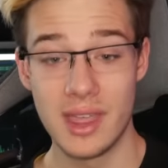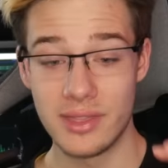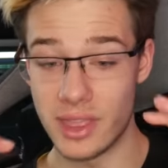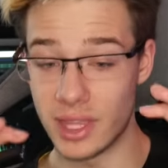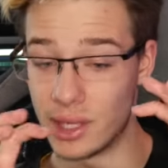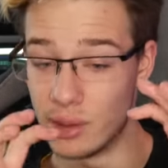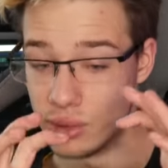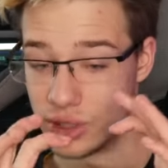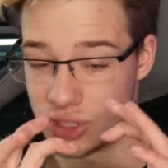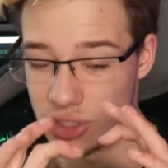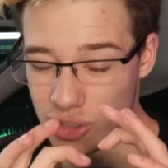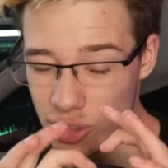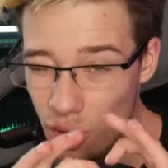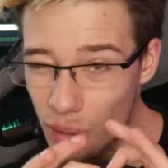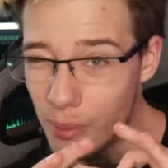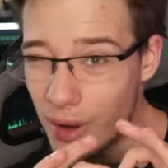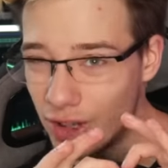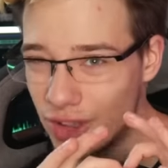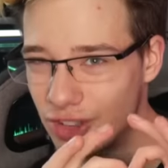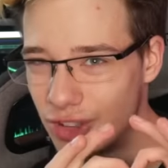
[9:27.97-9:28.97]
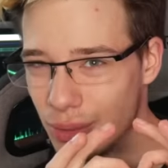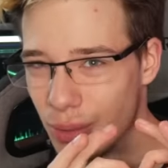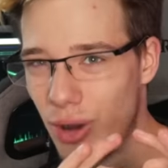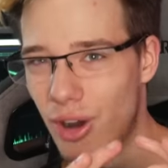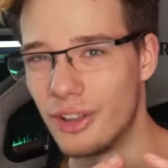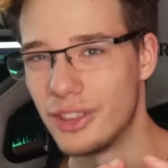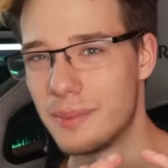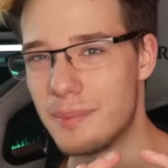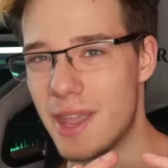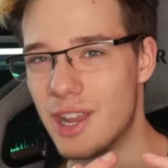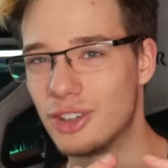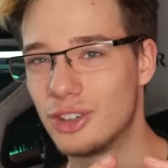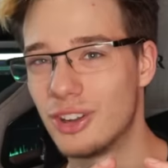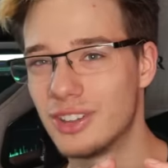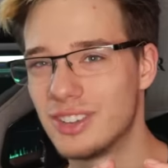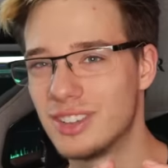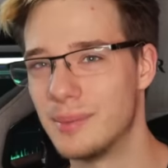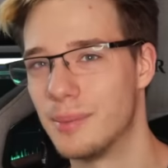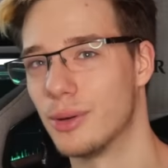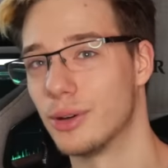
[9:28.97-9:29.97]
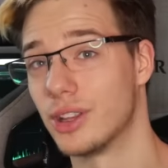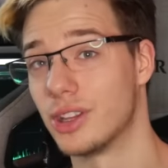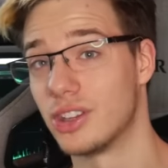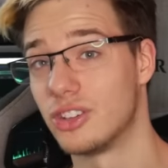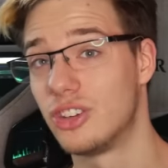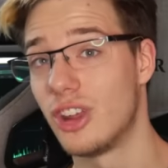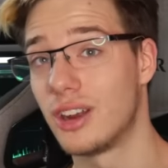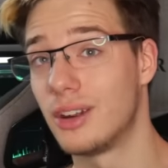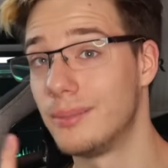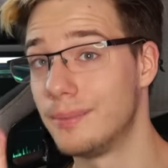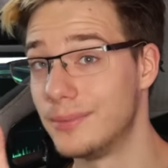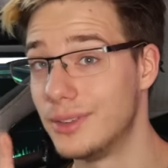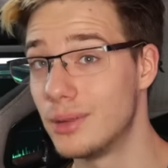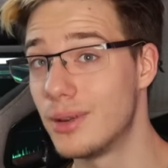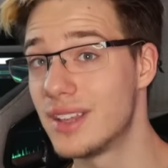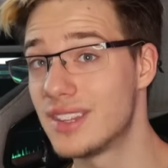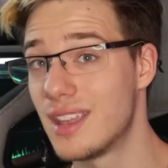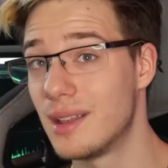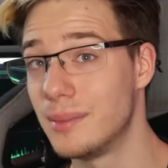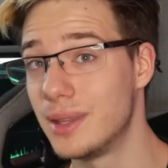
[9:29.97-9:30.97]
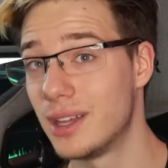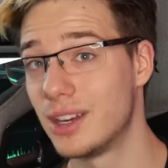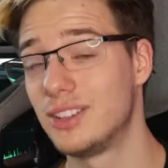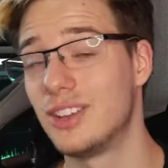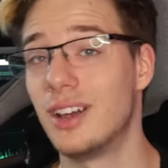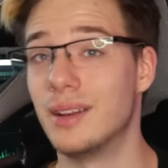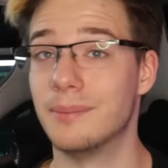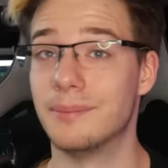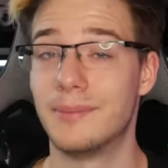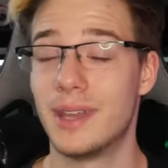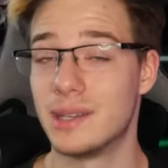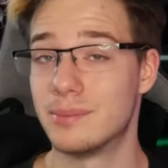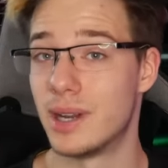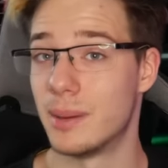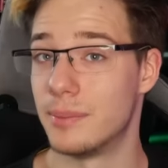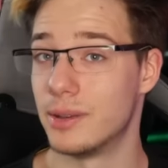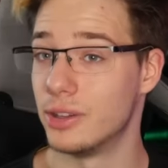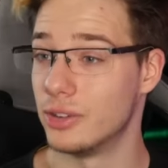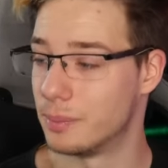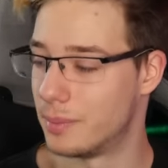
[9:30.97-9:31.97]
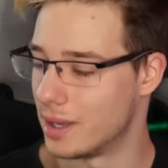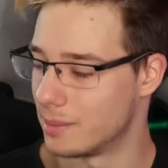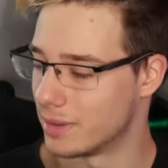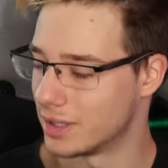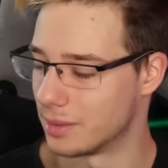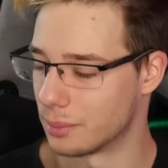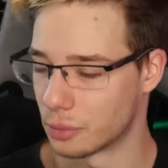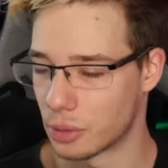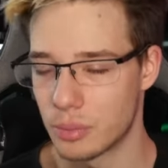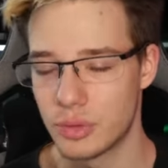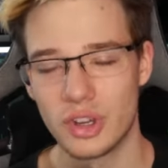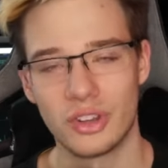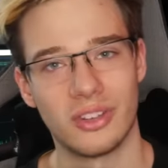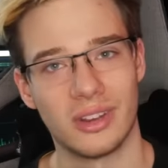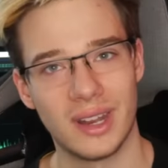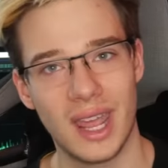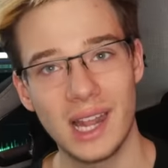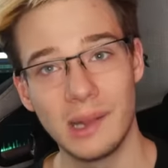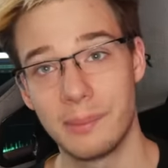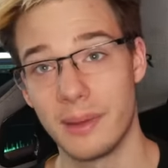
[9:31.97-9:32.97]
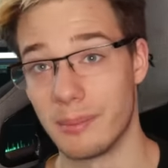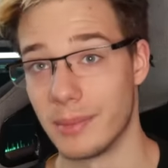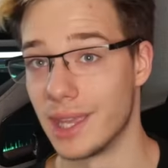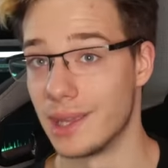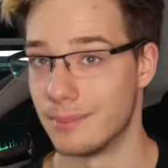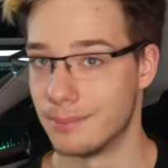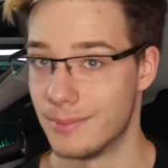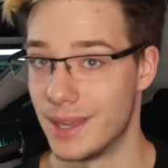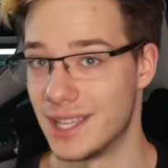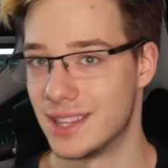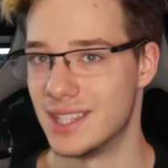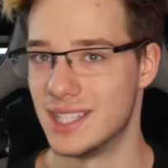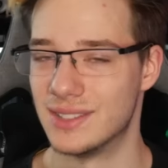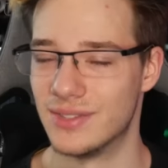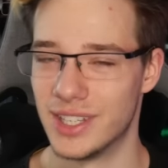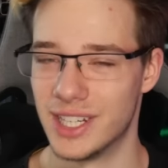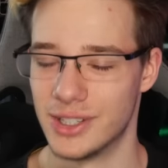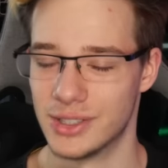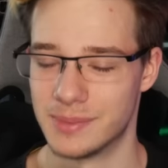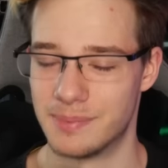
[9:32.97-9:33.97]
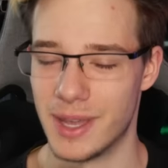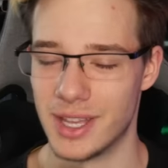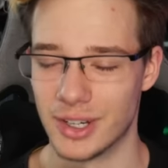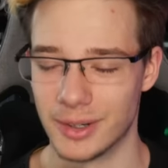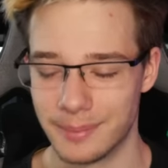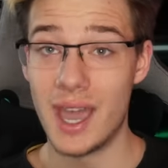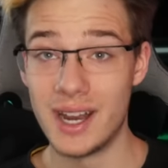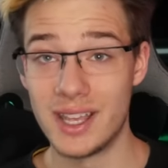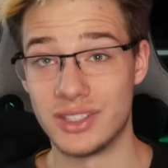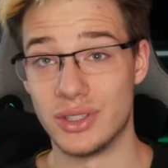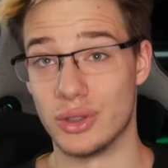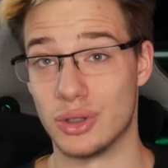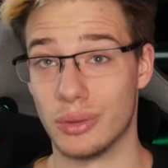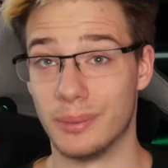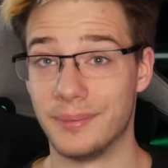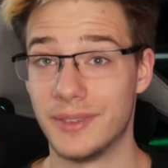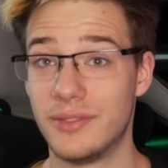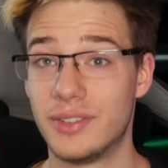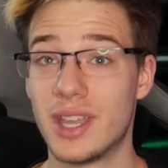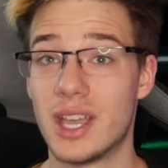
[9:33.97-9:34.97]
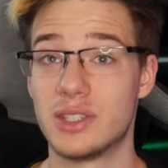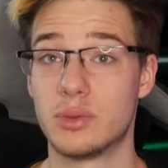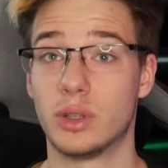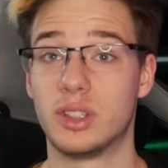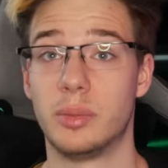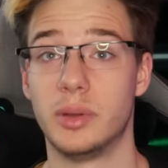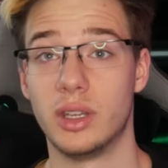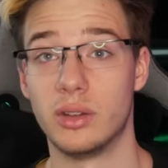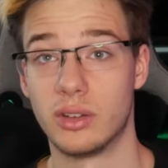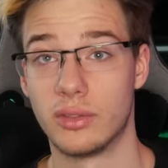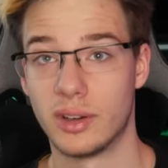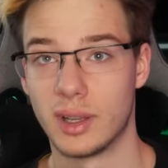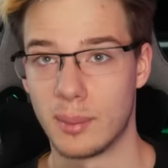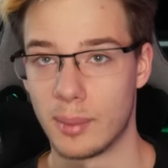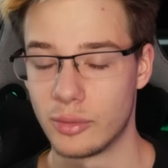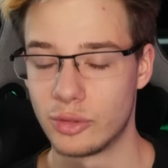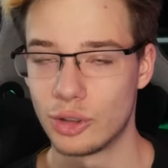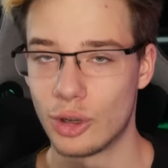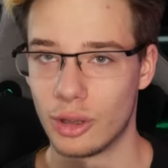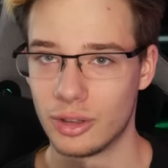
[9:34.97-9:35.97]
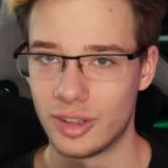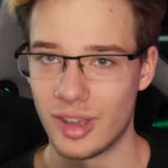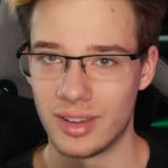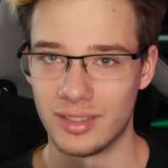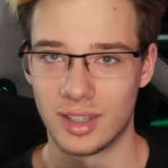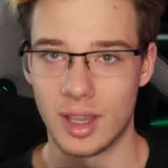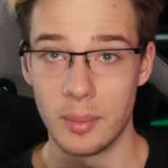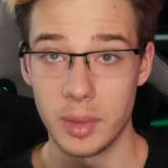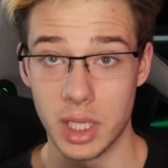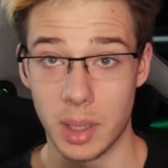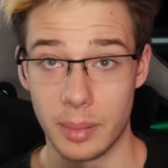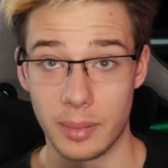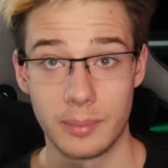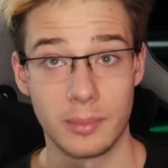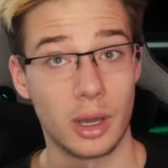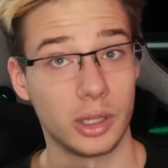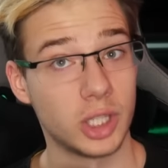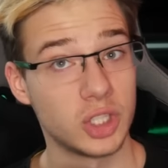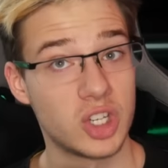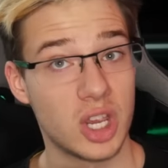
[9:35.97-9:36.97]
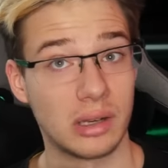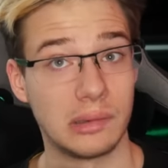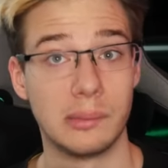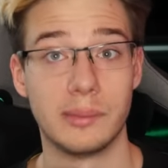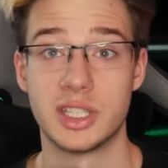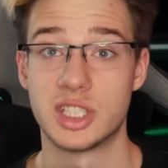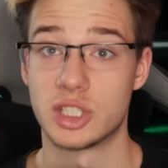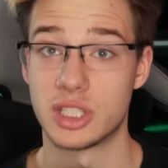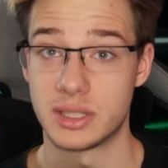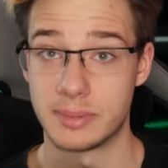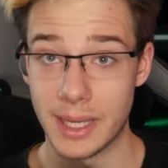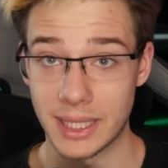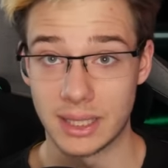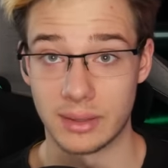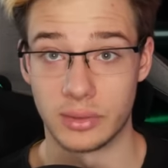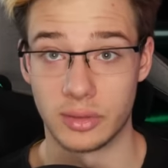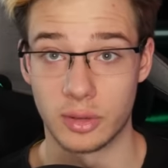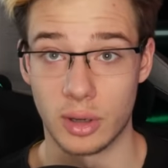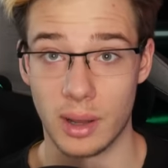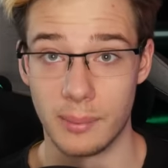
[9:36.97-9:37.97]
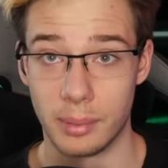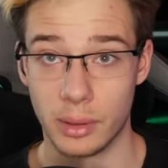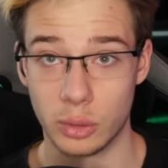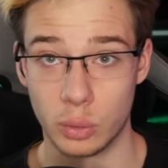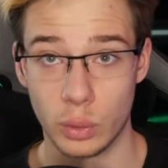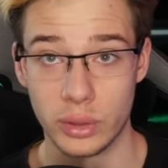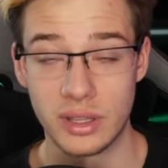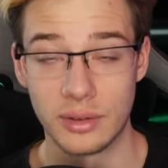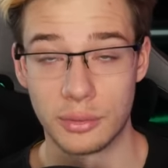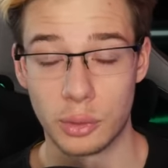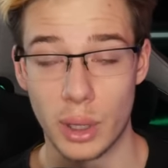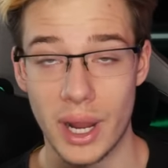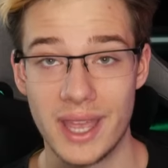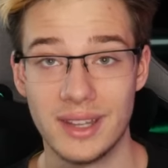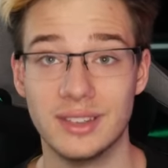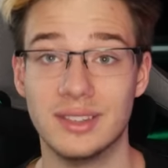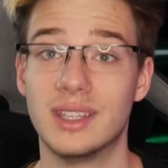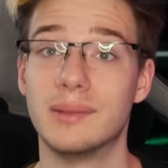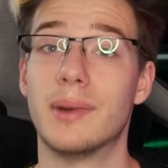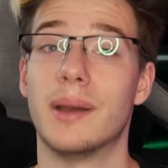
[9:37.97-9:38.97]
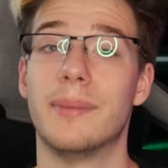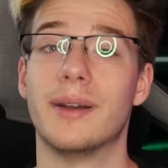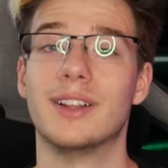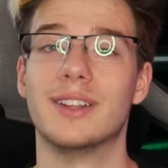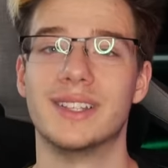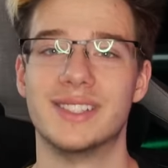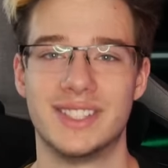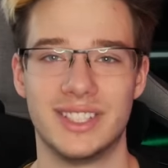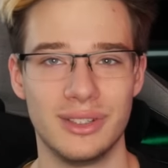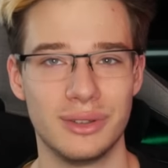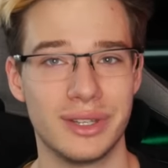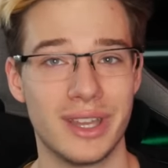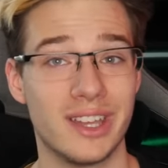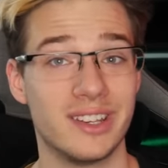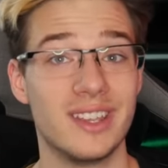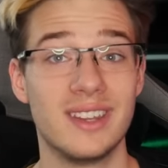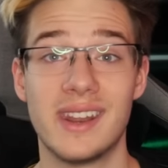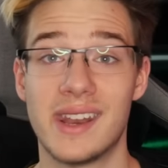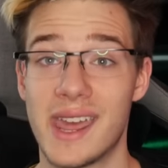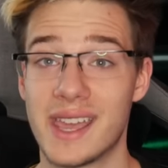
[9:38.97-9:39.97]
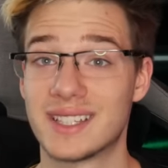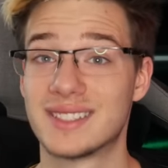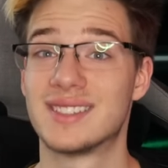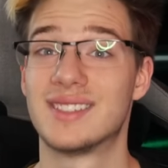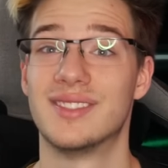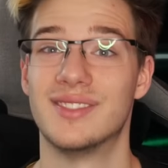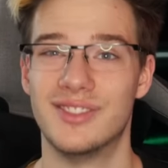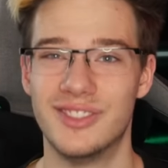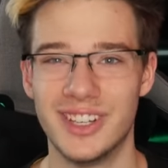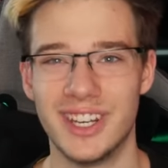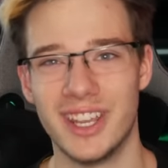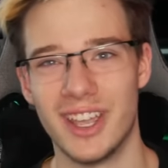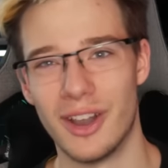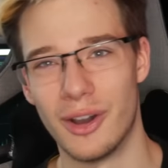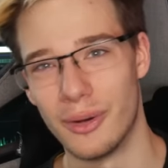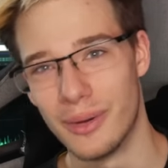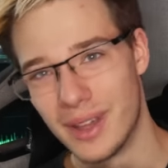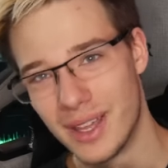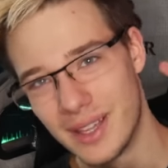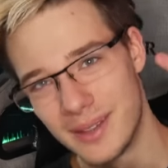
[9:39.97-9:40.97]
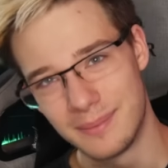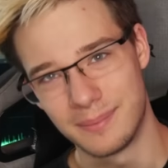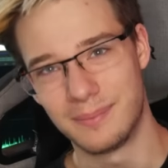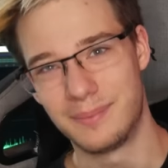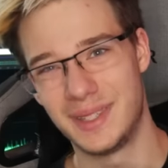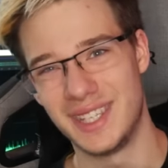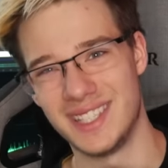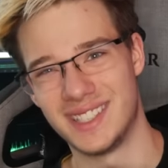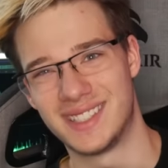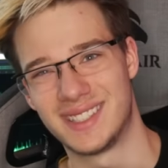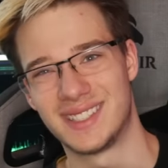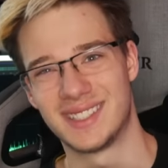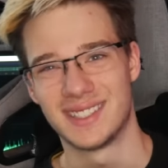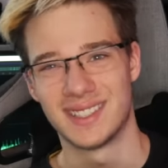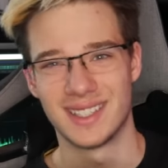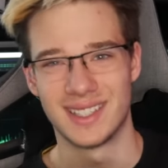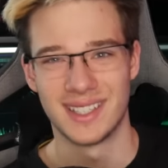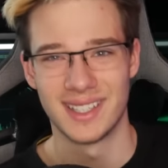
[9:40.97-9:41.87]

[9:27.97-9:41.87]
Thank you so much to all the Patreons supporting this channel. You guys help me out a ton, paying my bills, paying my subscriptions, and helping me make these videos better. And as usual, if you guys want to be notified of extra content coming up on the channel, make sure to smack the subscribe button with your forehead, ding my bell, and see you again in the next video. Peace.